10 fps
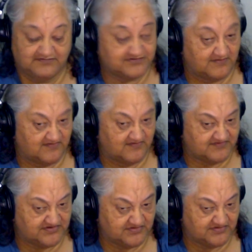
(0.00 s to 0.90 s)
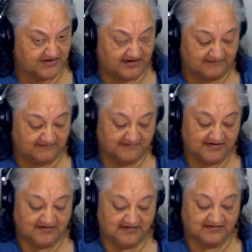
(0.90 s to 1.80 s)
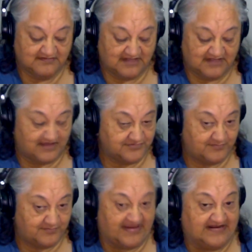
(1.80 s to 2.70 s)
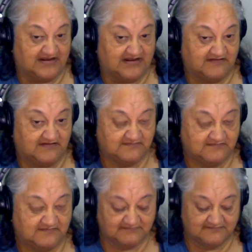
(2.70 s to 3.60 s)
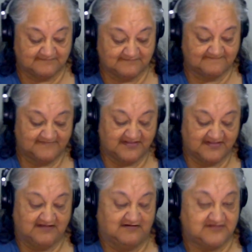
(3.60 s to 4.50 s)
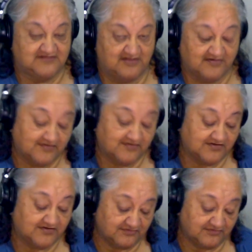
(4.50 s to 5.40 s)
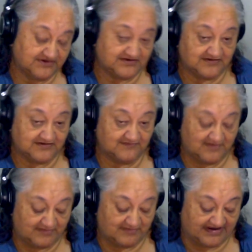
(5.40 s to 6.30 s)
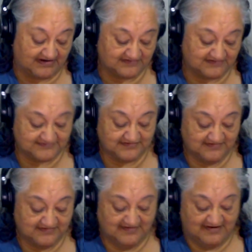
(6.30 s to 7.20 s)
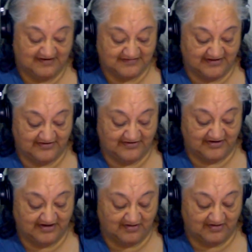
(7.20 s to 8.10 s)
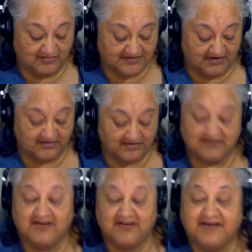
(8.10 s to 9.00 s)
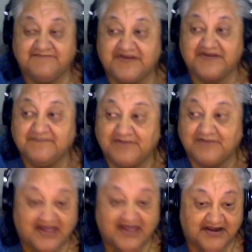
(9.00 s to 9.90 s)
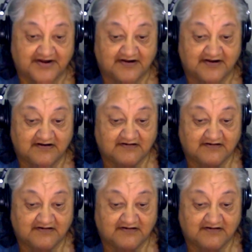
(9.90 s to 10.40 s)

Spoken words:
First time I've seen your name. Are you Bangla? Looks like it because the rest of them are Bangla. So also MD Mohan.